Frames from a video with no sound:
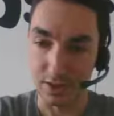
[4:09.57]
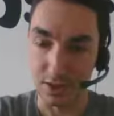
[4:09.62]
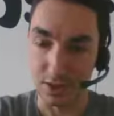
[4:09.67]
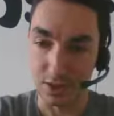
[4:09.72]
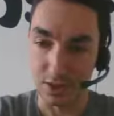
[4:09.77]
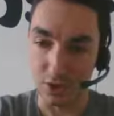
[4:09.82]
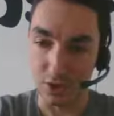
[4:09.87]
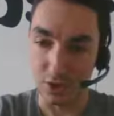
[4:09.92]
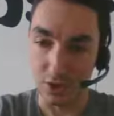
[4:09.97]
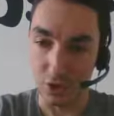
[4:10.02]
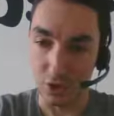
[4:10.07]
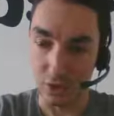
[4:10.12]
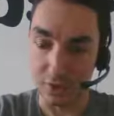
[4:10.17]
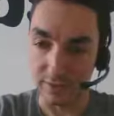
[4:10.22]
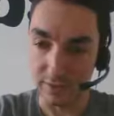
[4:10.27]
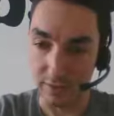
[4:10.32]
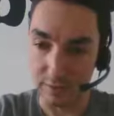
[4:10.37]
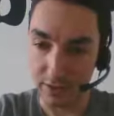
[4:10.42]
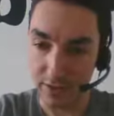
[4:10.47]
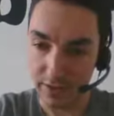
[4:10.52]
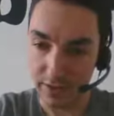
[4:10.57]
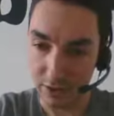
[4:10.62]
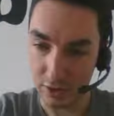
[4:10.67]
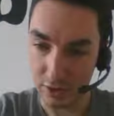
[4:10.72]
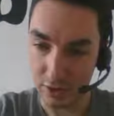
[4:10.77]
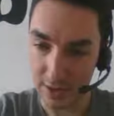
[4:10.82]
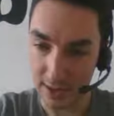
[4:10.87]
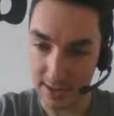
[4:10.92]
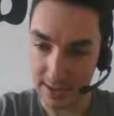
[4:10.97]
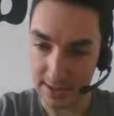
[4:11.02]
So someone
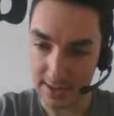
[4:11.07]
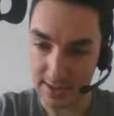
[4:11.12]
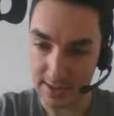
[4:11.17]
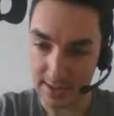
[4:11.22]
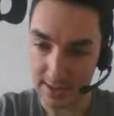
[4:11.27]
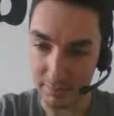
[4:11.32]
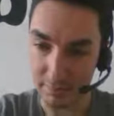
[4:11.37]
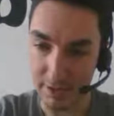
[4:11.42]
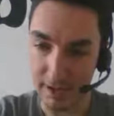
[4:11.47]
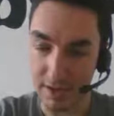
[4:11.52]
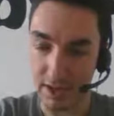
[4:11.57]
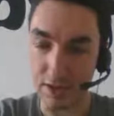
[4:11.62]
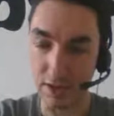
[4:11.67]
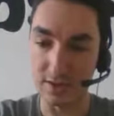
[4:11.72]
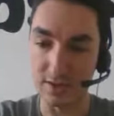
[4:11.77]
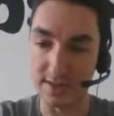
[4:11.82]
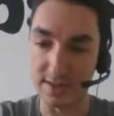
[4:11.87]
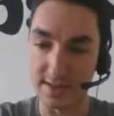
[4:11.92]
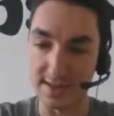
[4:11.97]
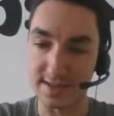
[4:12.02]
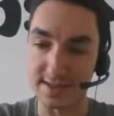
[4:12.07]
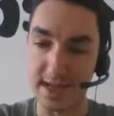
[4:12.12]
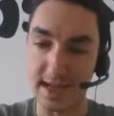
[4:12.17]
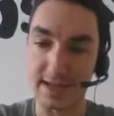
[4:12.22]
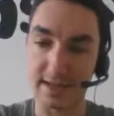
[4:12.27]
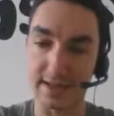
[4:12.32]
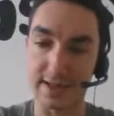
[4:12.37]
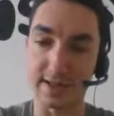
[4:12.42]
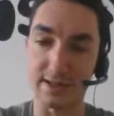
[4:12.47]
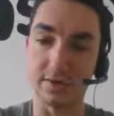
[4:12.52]
here asked about
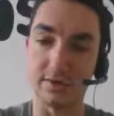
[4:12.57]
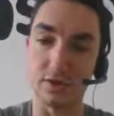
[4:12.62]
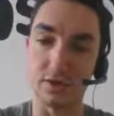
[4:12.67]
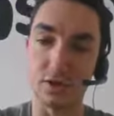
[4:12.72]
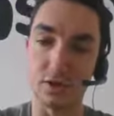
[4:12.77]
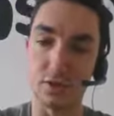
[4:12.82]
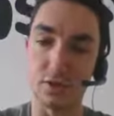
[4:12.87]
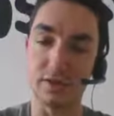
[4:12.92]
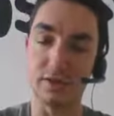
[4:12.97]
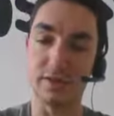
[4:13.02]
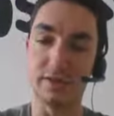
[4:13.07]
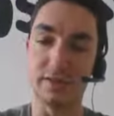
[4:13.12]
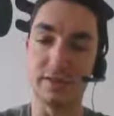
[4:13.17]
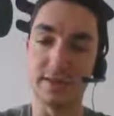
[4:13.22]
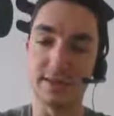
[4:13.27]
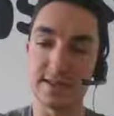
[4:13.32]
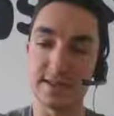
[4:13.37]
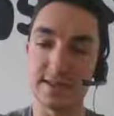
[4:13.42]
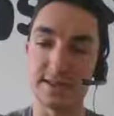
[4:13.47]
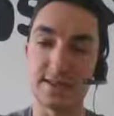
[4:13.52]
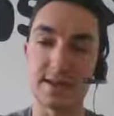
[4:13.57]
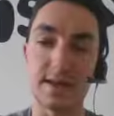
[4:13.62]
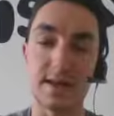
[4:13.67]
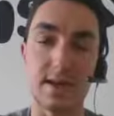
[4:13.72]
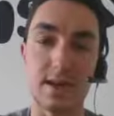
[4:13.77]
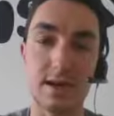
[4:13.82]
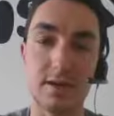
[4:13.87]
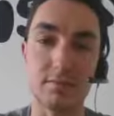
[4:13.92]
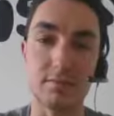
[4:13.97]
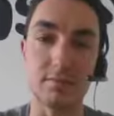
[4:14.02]
stacking. So this is,
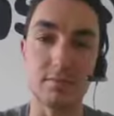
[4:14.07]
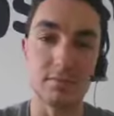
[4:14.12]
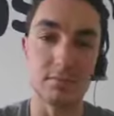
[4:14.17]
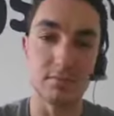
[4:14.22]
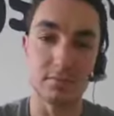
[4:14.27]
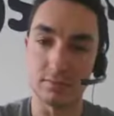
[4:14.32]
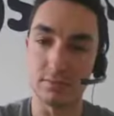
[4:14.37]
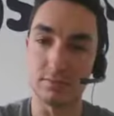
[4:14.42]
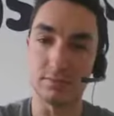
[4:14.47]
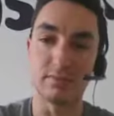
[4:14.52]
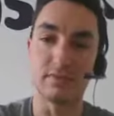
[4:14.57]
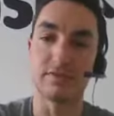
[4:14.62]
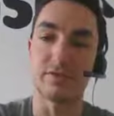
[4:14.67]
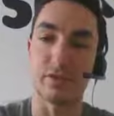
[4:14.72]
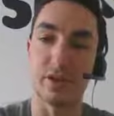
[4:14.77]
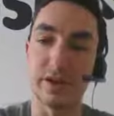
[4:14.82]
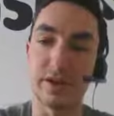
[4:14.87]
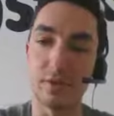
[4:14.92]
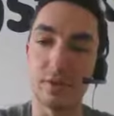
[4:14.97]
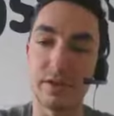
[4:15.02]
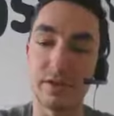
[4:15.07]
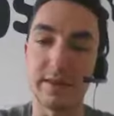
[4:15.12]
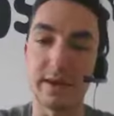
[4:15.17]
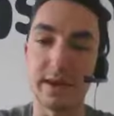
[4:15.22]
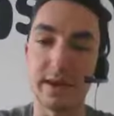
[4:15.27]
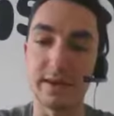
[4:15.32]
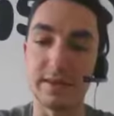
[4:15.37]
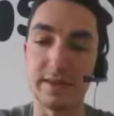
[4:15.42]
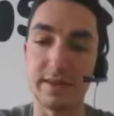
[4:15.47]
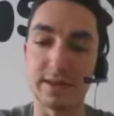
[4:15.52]
for anyone
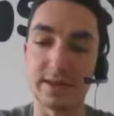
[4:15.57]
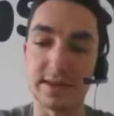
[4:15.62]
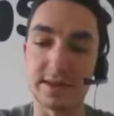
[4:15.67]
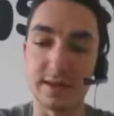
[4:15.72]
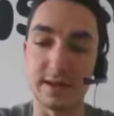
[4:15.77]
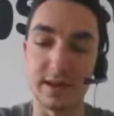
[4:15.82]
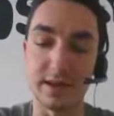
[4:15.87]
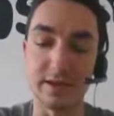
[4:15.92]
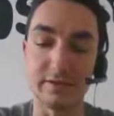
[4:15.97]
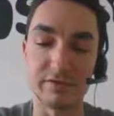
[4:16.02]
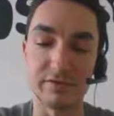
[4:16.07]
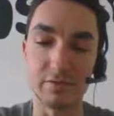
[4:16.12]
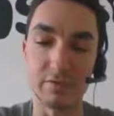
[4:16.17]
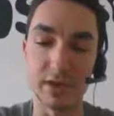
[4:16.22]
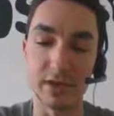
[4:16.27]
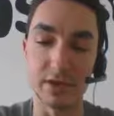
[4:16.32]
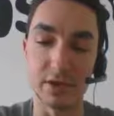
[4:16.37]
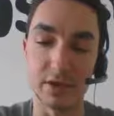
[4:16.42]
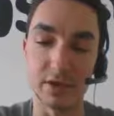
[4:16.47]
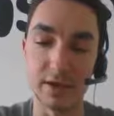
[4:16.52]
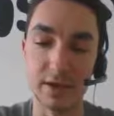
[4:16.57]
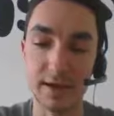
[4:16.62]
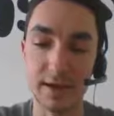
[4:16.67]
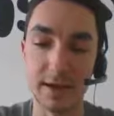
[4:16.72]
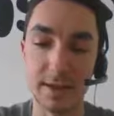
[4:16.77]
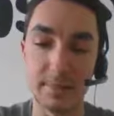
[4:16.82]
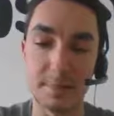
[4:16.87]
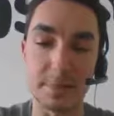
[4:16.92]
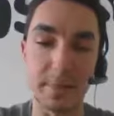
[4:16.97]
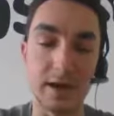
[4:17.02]
that's unfamiliar,
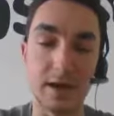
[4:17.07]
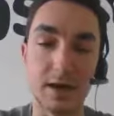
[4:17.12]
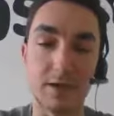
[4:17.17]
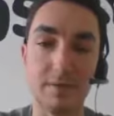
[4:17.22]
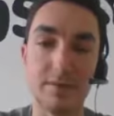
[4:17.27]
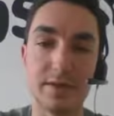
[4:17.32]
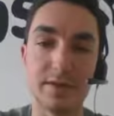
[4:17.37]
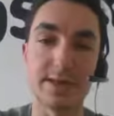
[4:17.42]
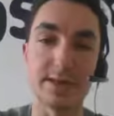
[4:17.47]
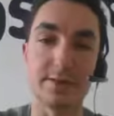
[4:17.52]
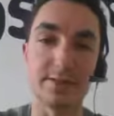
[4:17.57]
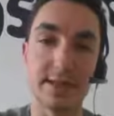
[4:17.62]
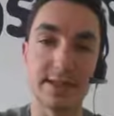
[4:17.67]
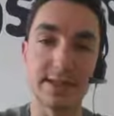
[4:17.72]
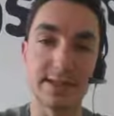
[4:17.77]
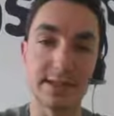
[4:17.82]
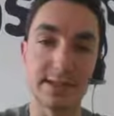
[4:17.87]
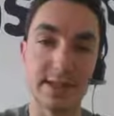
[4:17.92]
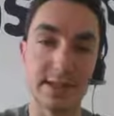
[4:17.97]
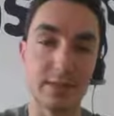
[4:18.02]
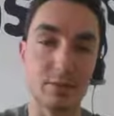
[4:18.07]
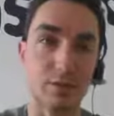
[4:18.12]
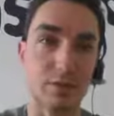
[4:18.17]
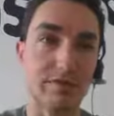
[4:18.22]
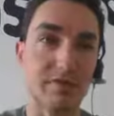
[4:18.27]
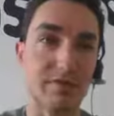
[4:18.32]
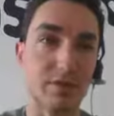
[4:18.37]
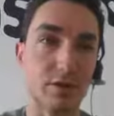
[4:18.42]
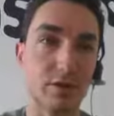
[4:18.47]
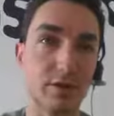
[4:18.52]
this is basically
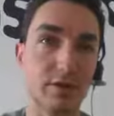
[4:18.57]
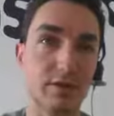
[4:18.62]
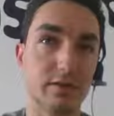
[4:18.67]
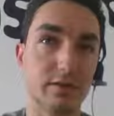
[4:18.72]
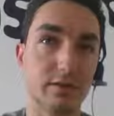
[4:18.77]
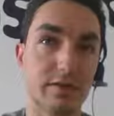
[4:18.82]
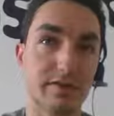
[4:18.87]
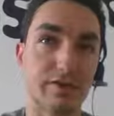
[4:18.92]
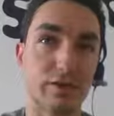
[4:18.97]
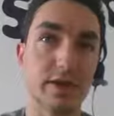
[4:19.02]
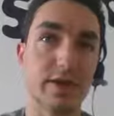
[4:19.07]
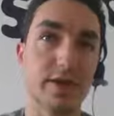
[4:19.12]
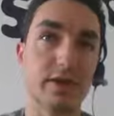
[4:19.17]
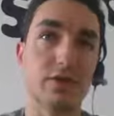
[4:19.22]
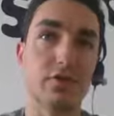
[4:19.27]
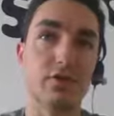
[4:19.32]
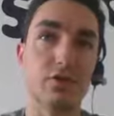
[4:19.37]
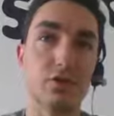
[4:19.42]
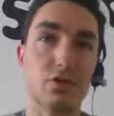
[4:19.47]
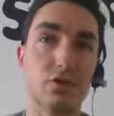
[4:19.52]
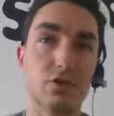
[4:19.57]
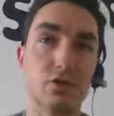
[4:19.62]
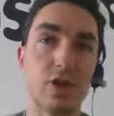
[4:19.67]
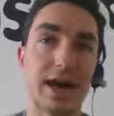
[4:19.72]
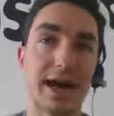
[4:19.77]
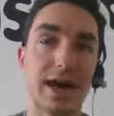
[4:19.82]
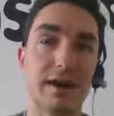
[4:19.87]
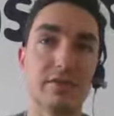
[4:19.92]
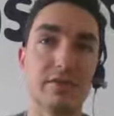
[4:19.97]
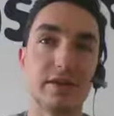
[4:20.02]
referring to
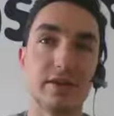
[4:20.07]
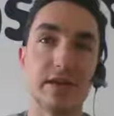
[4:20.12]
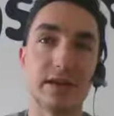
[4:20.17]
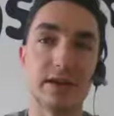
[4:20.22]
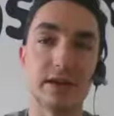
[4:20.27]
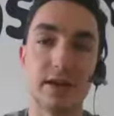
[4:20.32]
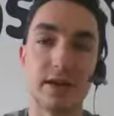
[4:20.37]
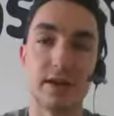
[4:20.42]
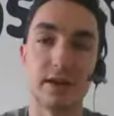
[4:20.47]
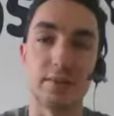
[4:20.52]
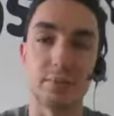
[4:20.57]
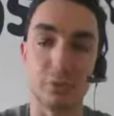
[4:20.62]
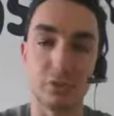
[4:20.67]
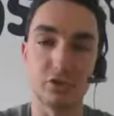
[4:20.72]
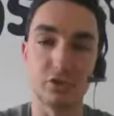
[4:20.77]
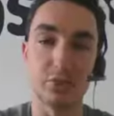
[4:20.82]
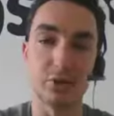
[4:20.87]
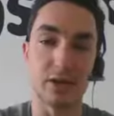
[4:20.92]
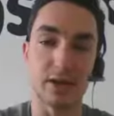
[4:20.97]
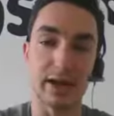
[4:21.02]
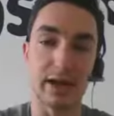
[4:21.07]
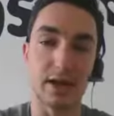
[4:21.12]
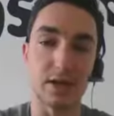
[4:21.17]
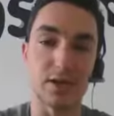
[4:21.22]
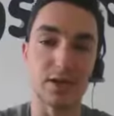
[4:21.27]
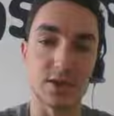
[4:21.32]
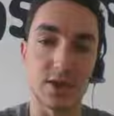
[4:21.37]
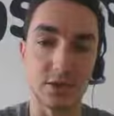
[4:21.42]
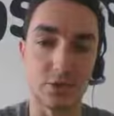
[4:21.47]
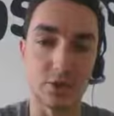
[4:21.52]
having multiple
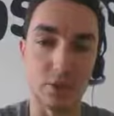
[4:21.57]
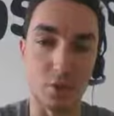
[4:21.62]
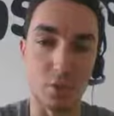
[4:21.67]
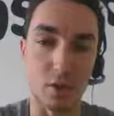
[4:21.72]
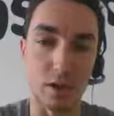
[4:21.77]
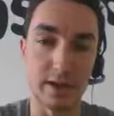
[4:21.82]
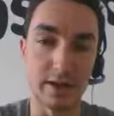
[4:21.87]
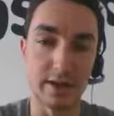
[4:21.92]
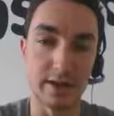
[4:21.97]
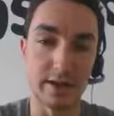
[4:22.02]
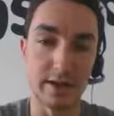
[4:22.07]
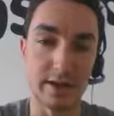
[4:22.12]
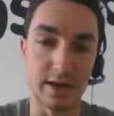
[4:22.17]
accounts under one